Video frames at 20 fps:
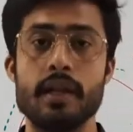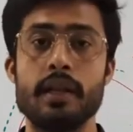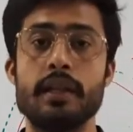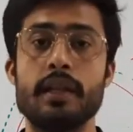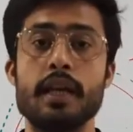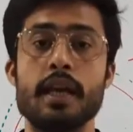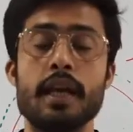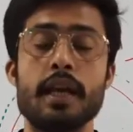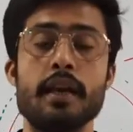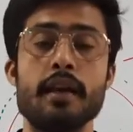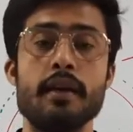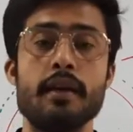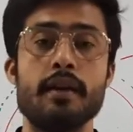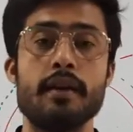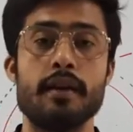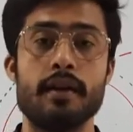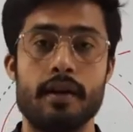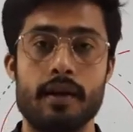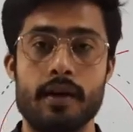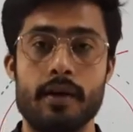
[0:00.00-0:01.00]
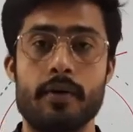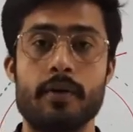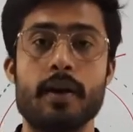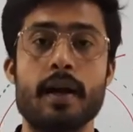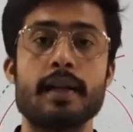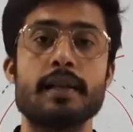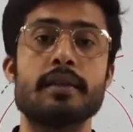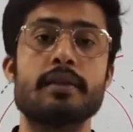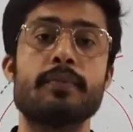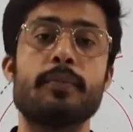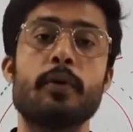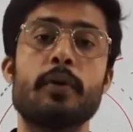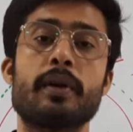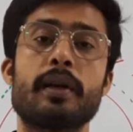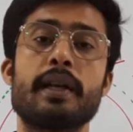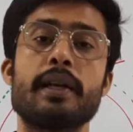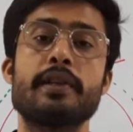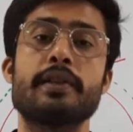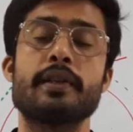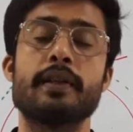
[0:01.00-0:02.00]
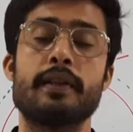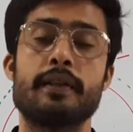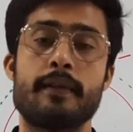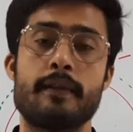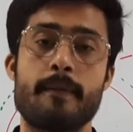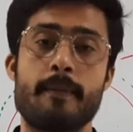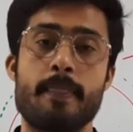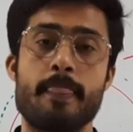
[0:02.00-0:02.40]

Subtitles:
the transportation.